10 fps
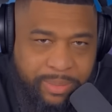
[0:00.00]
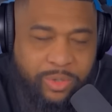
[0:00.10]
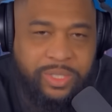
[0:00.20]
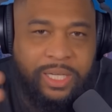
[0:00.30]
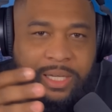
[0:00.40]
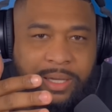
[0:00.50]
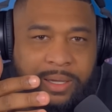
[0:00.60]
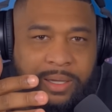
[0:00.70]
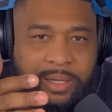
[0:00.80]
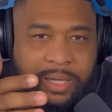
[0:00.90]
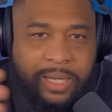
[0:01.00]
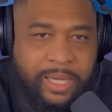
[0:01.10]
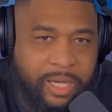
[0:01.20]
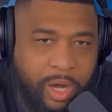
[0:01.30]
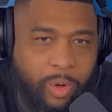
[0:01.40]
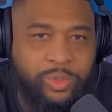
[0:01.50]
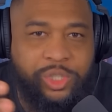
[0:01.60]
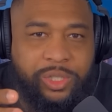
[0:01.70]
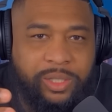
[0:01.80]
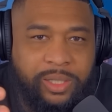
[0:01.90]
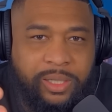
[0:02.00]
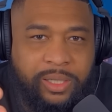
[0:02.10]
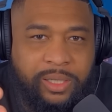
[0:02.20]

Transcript: in music and in culture